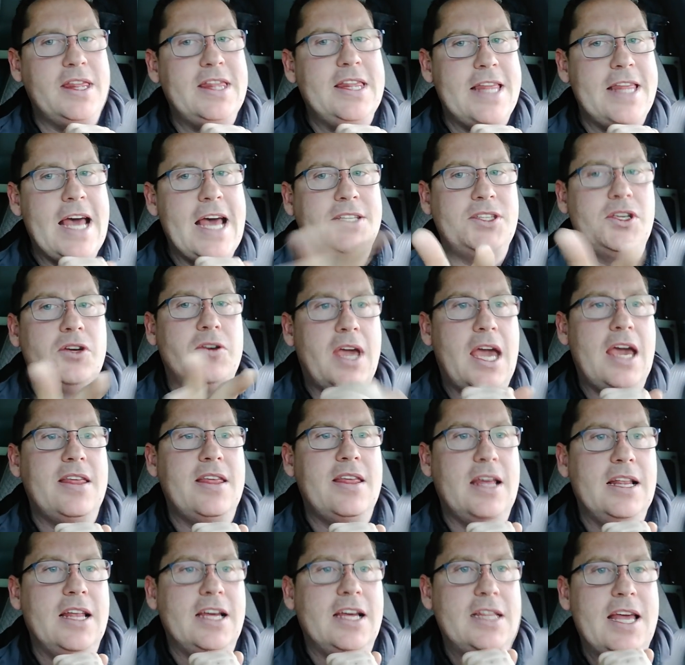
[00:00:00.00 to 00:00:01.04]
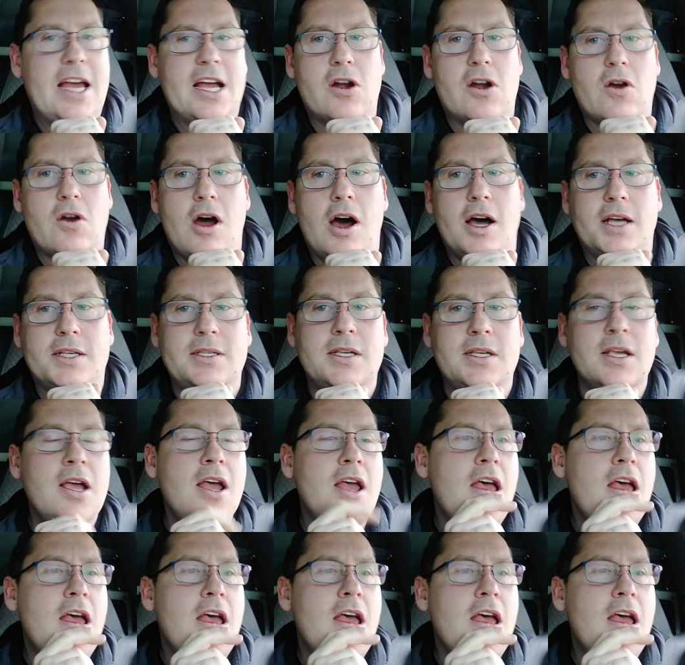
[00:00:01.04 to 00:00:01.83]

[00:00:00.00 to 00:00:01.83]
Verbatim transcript: that's okay. They let that cross.